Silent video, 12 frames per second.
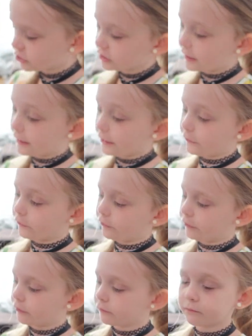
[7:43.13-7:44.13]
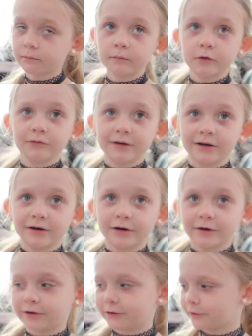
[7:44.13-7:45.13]
She has green,
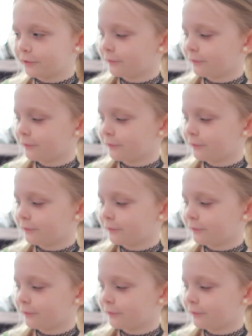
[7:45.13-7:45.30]
green on her